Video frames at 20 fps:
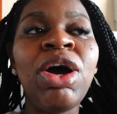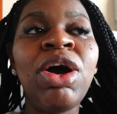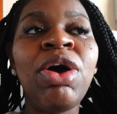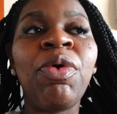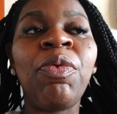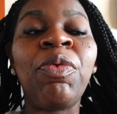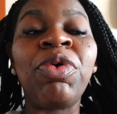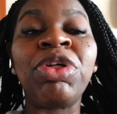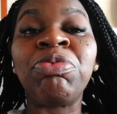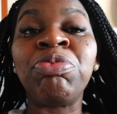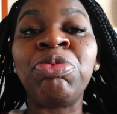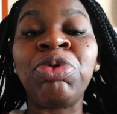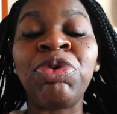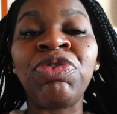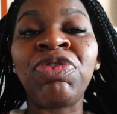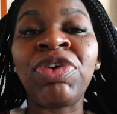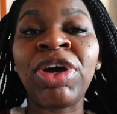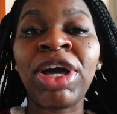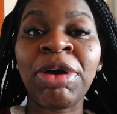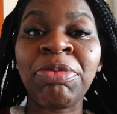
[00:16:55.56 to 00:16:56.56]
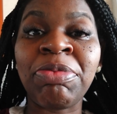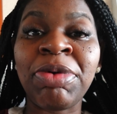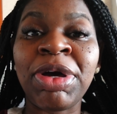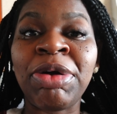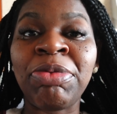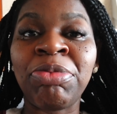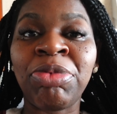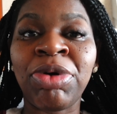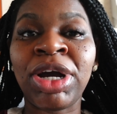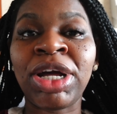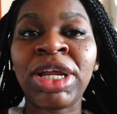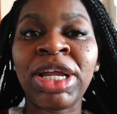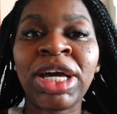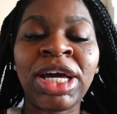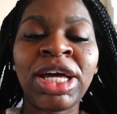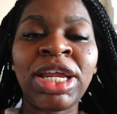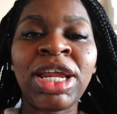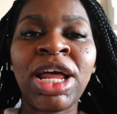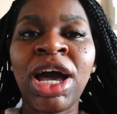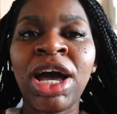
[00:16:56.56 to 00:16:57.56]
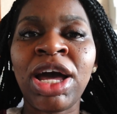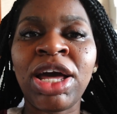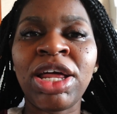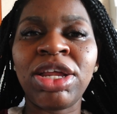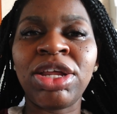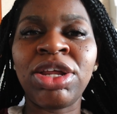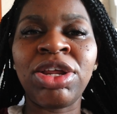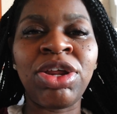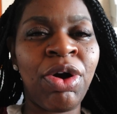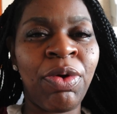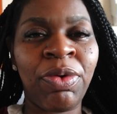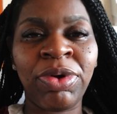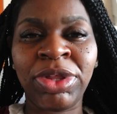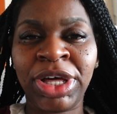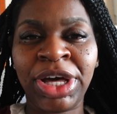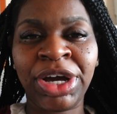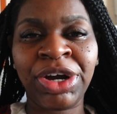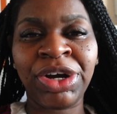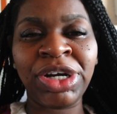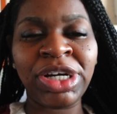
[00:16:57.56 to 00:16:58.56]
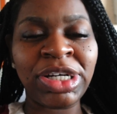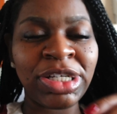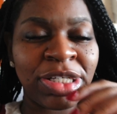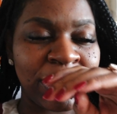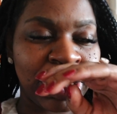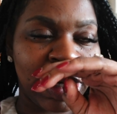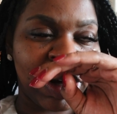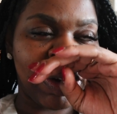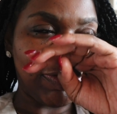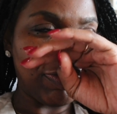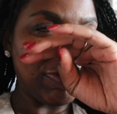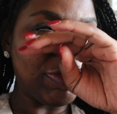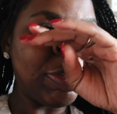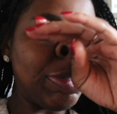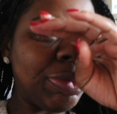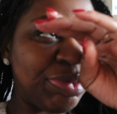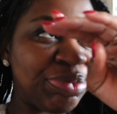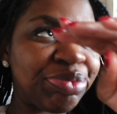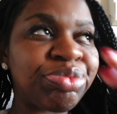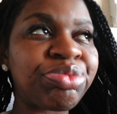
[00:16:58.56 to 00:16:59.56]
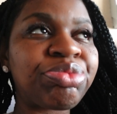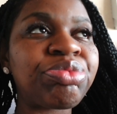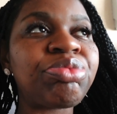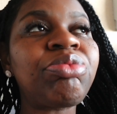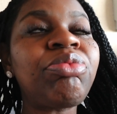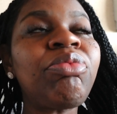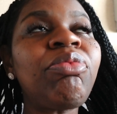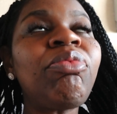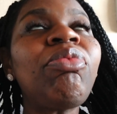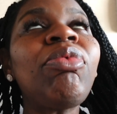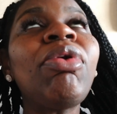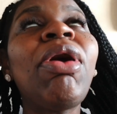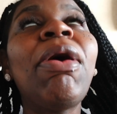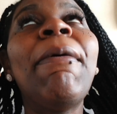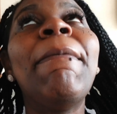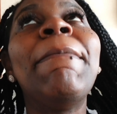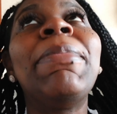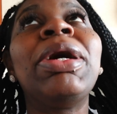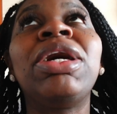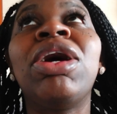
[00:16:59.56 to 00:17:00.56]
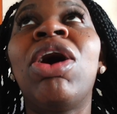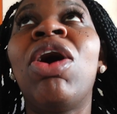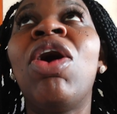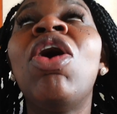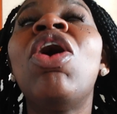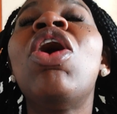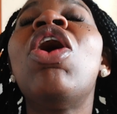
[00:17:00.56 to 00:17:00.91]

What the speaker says: with moving and being pregnant and not knowing the area and stuff. But y'all,